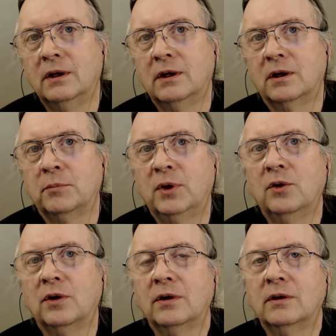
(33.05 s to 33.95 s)

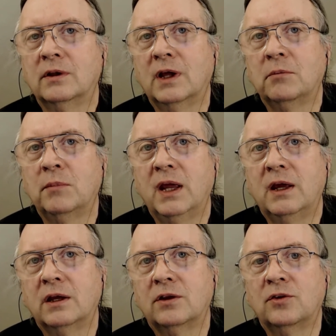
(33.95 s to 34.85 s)
computer that make
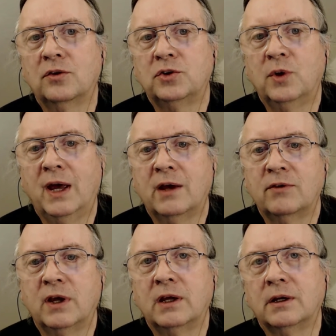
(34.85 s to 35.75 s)
it so that you have
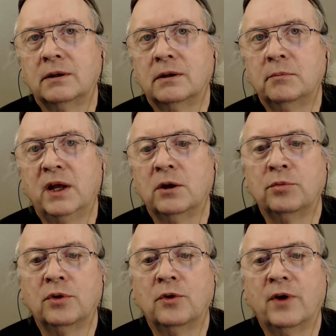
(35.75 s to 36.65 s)
a better
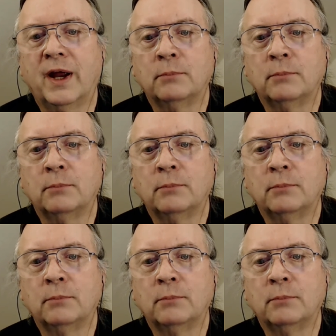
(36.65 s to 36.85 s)
program.